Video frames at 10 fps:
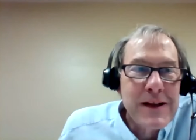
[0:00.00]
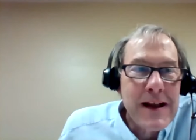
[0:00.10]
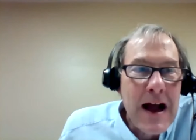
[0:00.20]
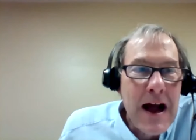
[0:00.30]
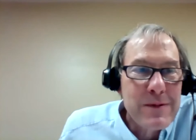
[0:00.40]
say
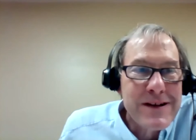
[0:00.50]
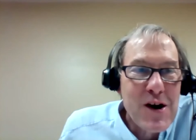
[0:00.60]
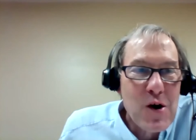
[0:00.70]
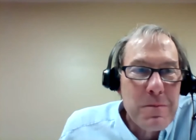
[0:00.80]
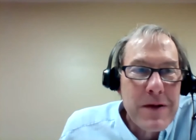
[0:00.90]

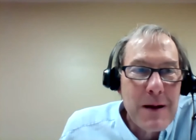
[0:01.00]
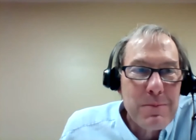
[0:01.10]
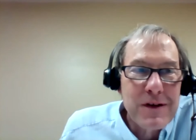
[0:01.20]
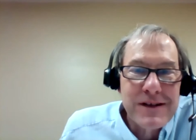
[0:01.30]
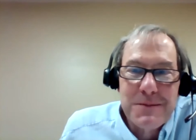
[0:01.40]
habanero
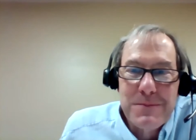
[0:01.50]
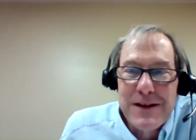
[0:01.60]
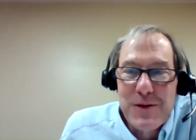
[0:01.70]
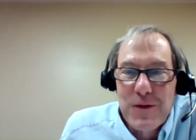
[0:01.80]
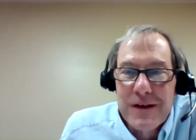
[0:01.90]
peppers would be
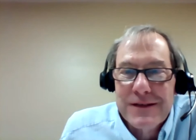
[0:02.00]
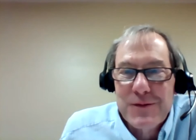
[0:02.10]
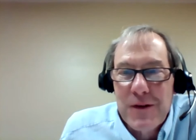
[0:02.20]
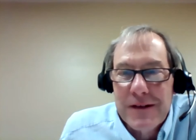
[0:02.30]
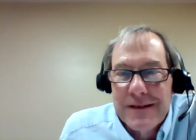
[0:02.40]
the worst
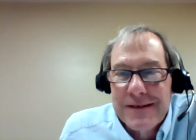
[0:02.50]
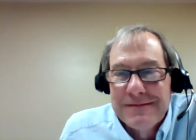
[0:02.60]
ones.